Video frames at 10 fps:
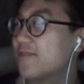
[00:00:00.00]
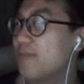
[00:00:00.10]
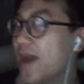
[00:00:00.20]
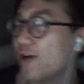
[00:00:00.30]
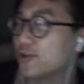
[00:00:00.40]

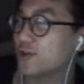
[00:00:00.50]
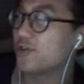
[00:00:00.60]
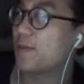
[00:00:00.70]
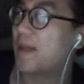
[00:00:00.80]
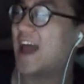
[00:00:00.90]
males on
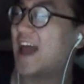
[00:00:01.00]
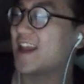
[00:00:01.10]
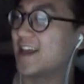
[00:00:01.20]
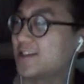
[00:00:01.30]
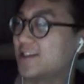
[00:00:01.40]
the
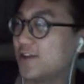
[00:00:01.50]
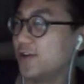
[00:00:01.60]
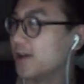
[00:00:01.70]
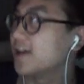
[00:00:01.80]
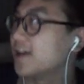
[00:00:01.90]
planet,
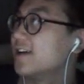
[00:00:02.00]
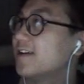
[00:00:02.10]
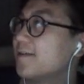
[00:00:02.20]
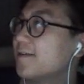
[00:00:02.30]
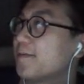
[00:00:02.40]
dude,
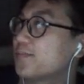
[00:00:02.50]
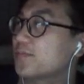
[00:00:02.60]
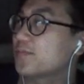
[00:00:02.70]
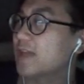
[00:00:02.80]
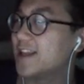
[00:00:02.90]

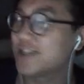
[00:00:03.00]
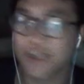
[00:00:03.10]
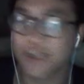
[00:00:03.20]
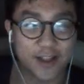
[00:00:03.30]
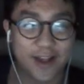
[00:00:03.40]
and he's
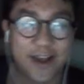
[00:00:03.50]
just.